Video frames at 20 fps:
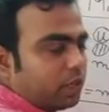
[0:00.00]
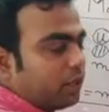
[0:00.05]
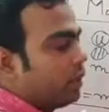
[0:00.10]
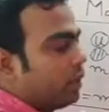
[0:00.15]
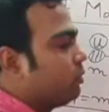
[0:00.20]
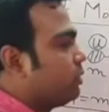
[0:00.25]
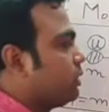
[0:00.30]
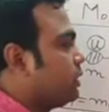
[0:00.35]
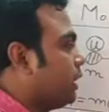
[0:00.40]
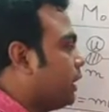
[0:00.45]

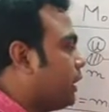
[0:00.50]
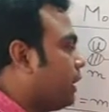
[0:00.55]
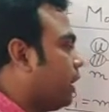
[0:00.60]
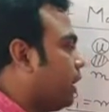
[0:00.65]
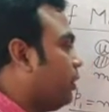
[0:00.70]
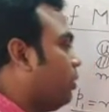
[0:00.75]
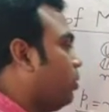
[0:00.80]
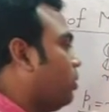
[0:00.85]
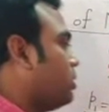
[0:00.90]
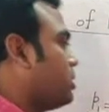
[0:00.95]
Now the
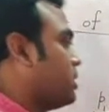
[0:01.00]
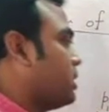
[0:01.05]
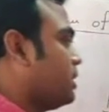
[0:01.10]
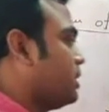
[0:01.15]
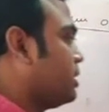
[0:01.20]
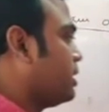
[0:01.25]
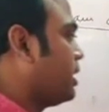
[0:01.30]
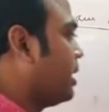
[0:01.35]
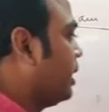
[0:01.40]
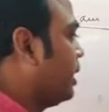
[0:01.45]
second law
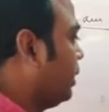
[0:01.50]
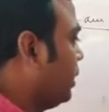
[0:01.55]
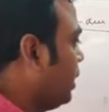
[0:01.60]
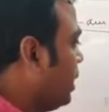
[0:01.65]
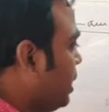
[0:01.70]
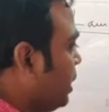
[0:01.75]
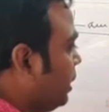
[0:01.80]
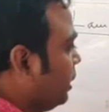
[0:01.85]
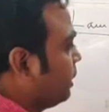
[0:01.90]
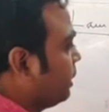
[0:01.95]
says that
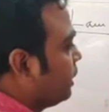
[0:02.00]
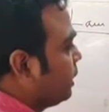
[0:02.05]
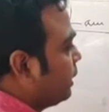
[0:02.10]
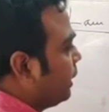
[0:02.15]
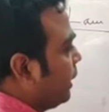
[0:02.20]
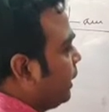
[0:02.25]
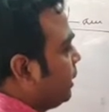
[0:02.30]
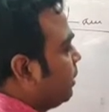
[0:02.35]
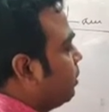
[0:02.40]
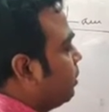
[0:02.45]
the
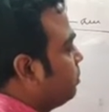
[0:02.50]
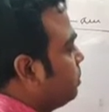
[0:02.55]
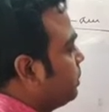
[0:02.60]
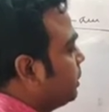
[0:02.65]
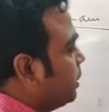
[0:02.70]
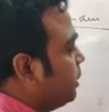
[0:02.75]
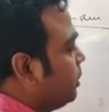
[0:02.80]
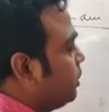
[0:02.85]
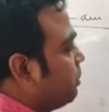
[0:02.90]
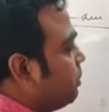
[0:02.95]
rate of
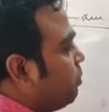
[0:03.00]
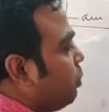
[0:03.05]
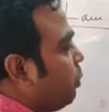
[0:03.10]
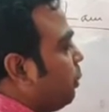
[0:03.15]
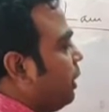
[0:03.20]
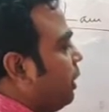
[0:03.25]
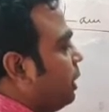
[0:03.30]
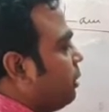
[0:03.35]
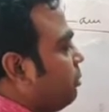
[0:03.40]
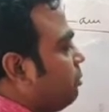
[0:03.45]
change of
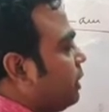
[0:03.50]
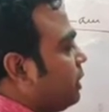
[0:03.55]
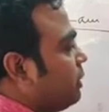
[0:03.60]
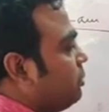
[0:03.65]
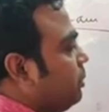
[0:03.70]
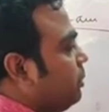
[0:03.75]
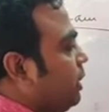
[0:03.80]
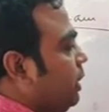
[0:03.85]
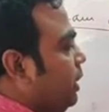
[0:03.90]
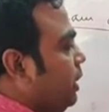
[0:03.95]
momentum,
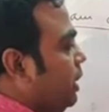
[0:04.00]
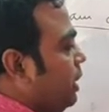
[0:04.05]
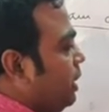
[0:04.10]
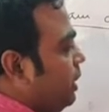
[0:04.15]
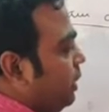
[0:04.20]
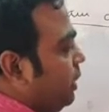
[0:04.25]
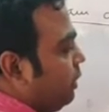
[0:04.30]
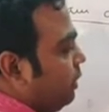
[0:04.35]
that means